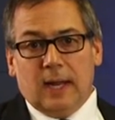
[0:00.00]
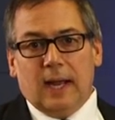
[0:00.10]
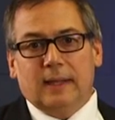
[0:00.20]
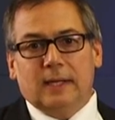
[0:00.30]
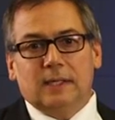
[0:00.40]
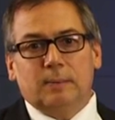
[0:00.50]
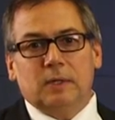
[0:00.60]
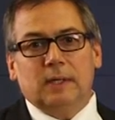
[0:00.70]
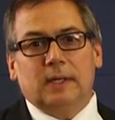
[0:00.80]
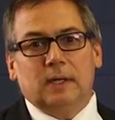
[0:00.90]
and that
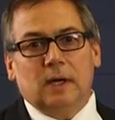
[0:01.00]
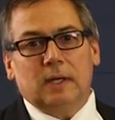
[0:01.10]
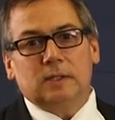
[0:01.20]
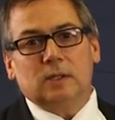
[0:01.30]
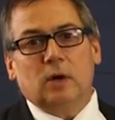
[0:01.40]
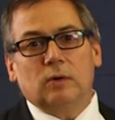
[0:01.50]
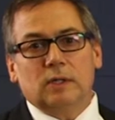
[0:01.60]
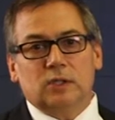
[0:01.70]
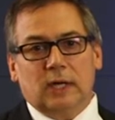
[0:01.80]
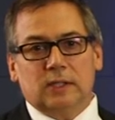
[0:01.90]
typically can cause a lower
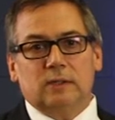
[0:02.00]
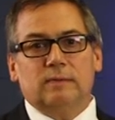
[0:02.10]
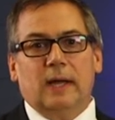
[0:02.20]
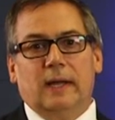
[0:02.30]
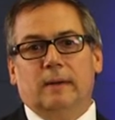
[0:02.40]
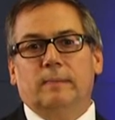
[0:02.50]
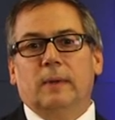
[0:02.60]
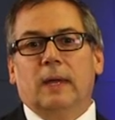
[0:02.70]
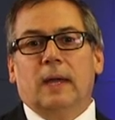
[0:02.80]
injection volume.